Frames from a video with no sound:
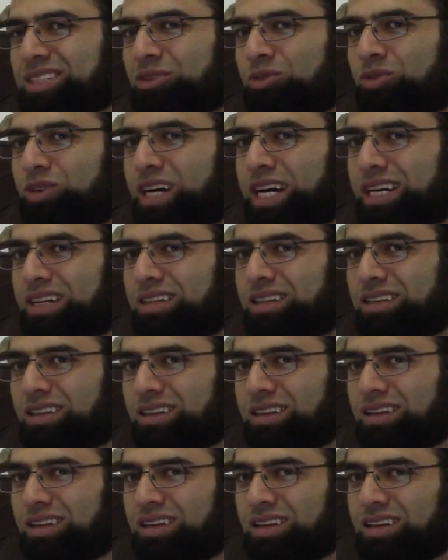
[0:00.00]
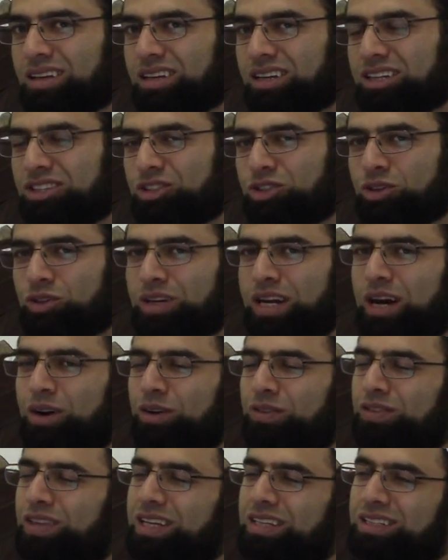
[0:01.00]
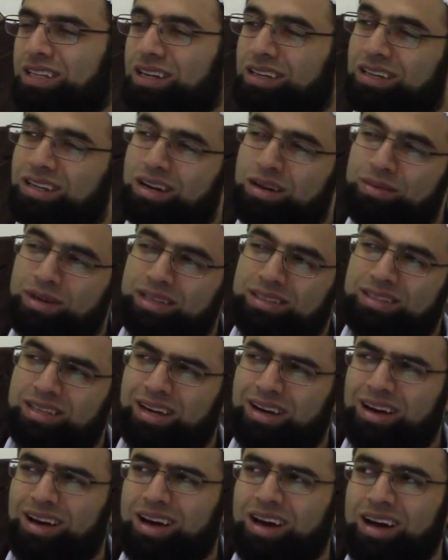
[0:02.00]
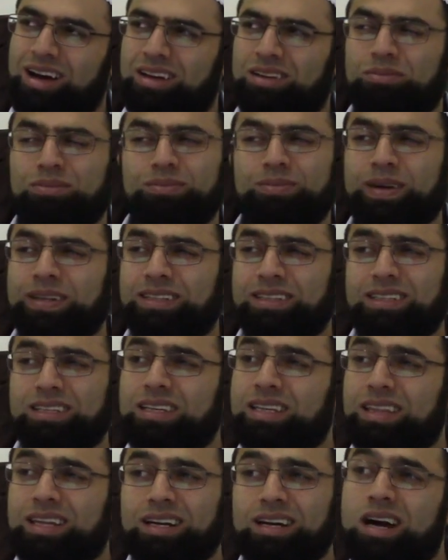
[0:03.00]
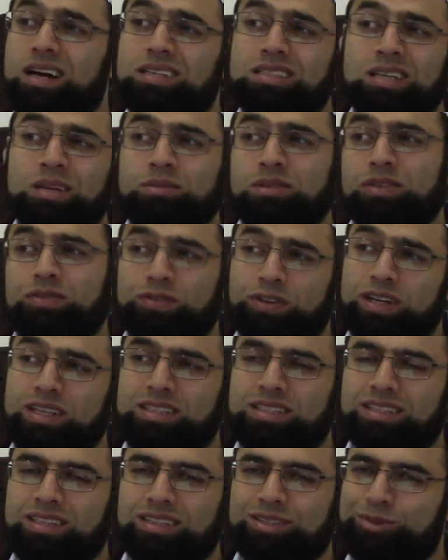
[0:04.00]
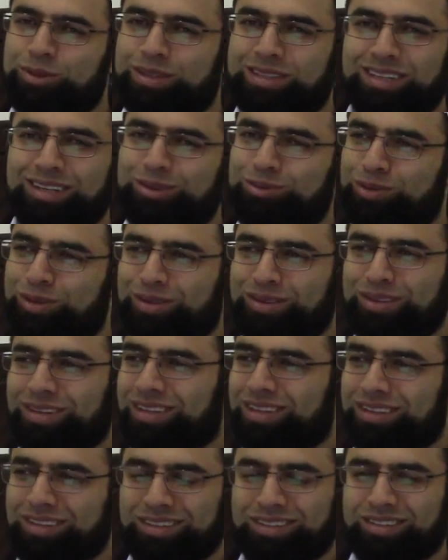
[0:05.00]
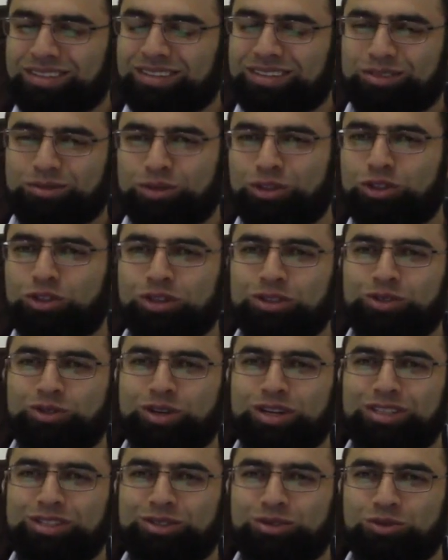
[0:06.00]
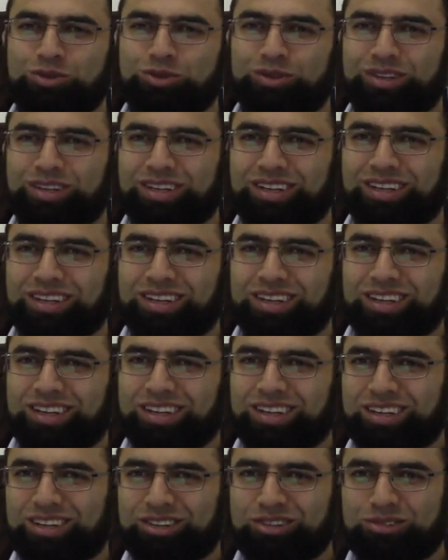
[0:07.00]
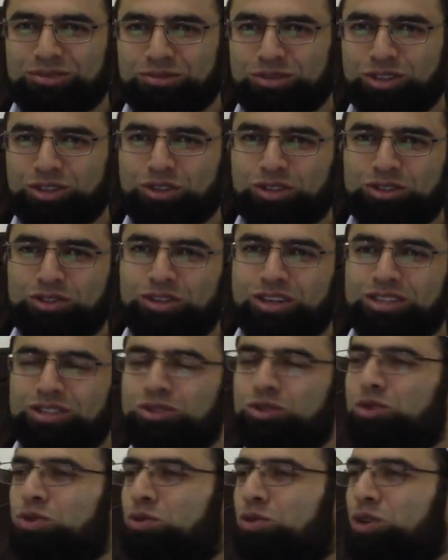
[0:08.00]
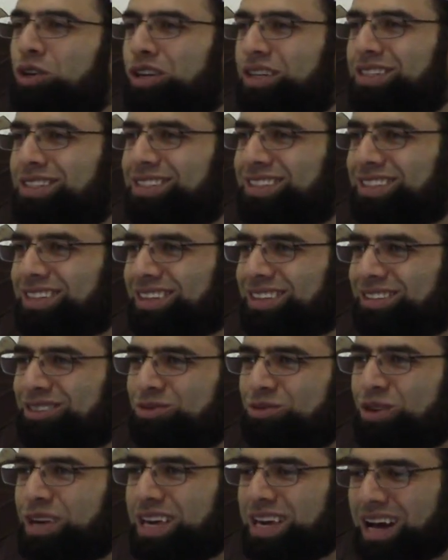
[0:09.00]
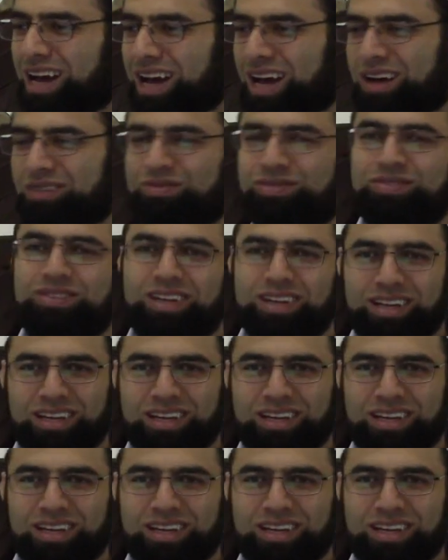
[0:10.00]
right? So now if they come and say, ah, oh, but uh, there are some differences, we say, we don't trust you. We don't trust your words. We have